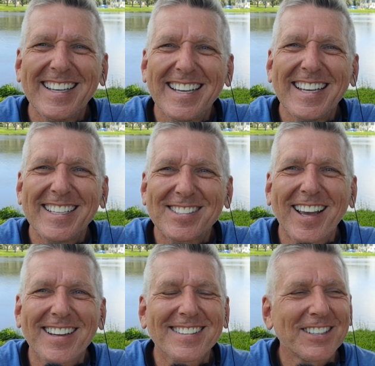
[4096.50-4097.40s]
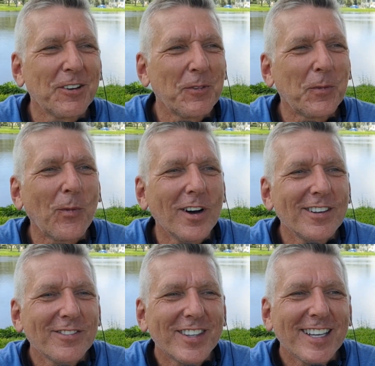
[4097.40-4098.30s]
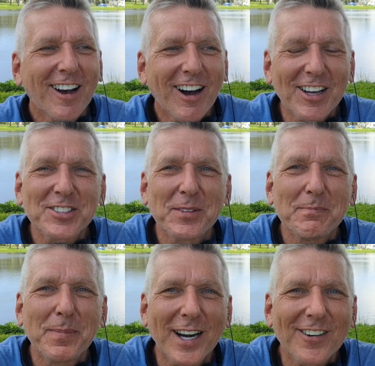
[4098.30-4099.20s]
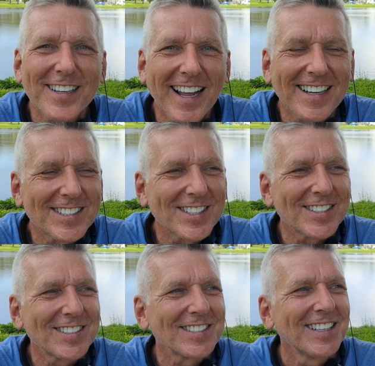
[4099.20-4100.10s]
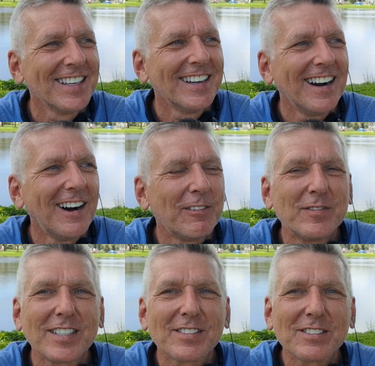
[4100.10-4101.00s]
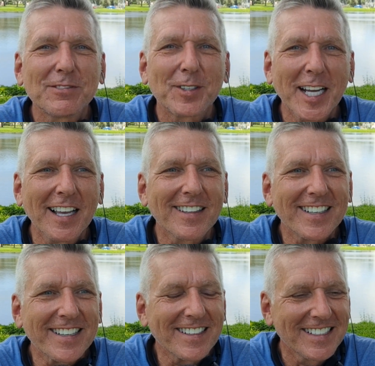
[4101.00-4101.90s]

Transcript: Exactly. One of the awesome paradoxes of this reality.